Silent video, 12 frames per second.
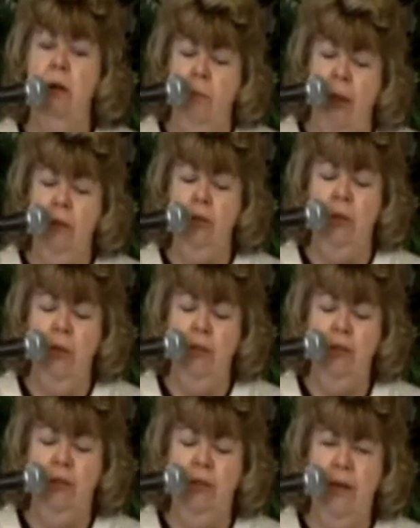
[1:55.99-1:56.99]

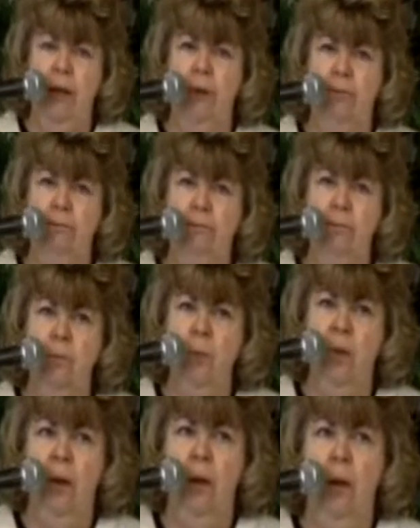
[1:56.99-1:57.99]
imaginations down.
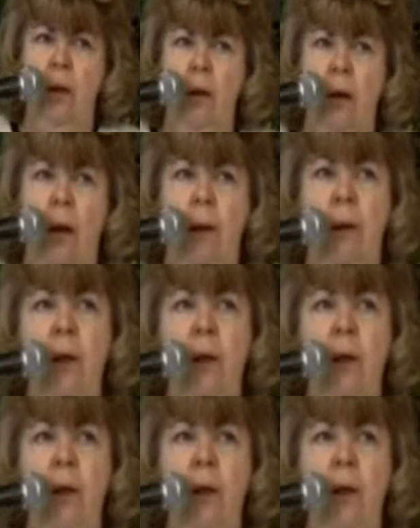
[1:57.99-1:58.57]
And